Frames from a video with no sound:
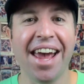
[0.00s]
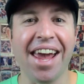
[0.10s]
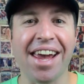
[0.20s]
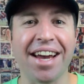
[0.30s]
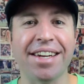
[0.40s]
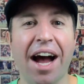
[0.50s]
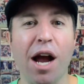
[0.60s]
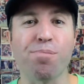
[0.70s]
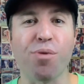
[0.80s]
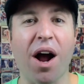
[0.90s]
And
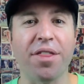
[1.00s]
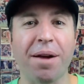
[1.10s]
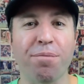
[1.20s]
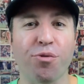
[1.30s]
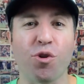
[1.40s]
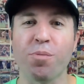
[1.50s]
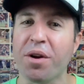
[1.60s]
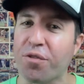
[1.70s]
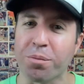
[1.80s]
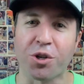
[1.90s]
I brought them through
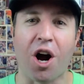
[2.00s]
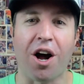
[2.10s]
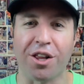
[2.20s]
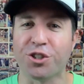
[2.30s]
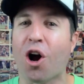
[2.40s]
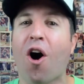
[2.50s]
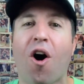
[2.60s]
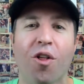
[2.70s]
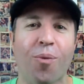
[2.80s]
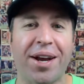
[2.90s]
me from college
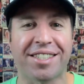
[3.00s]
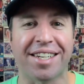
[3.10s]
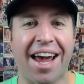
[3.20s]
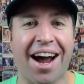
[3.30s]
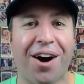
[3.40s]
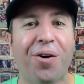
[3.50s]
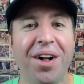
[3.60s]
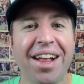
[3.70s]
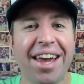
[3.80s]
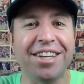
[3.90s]
all the way to now
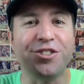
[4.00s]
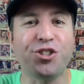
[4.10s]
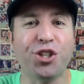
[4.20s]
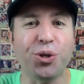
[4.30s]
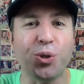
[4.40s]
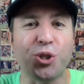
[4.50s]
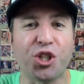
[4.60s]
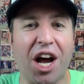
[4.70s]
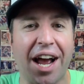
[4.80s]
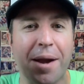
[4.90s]
in 2
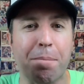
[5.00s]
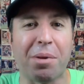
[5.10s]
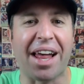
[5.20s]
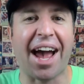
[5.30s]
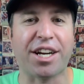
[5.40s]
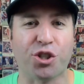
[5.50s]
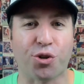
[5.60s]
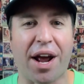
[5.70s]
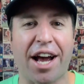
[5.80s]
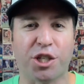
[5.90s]
giant black
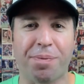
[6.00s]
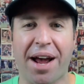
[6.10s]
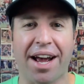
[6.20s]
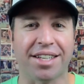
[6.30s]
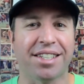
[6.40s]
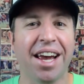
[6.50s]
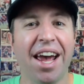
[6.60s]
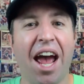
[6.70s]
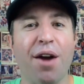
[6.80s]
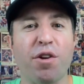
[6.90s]
trash bags.
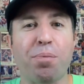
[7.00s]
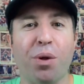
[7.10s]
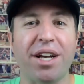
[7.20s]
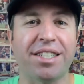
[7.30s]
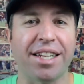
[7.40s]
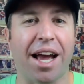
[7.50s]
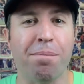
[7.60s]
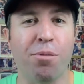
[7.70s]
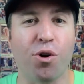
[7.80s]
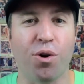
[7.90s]
Every place that I
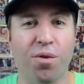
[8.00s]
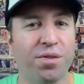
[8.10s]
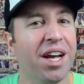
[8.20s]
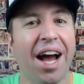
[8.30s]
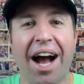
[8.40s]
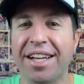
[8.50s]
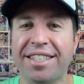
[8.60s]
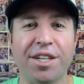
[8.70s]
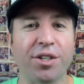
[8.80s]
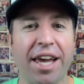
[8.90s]
moved, I
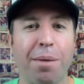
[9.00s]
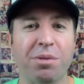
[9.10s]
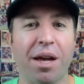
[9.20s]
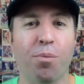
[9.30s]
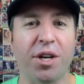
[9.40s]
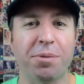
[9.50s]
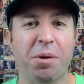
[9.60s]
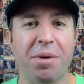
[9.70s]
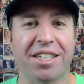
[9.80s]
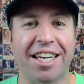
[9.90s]
still kept them with me
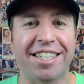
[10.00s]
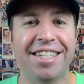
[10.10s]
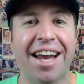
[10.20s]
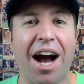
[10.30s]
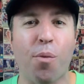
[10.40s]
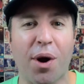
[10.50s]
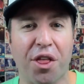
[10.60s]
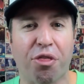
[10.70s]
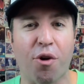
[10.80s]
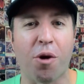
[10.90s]
because I did not
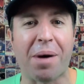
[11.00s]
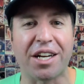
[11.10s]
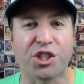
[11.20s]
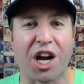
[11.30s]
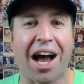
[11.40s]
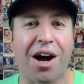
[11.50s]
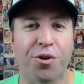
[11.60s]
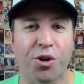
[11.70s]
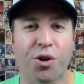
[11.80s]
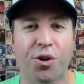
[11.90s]
want to throw my
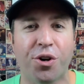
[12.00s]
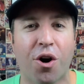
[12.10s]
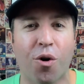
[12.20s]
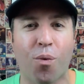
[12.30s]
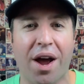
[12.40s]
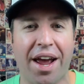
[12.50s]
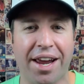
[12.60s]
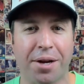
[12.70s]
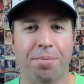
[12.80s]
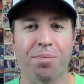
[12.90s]
childhood
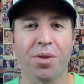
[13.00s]
away.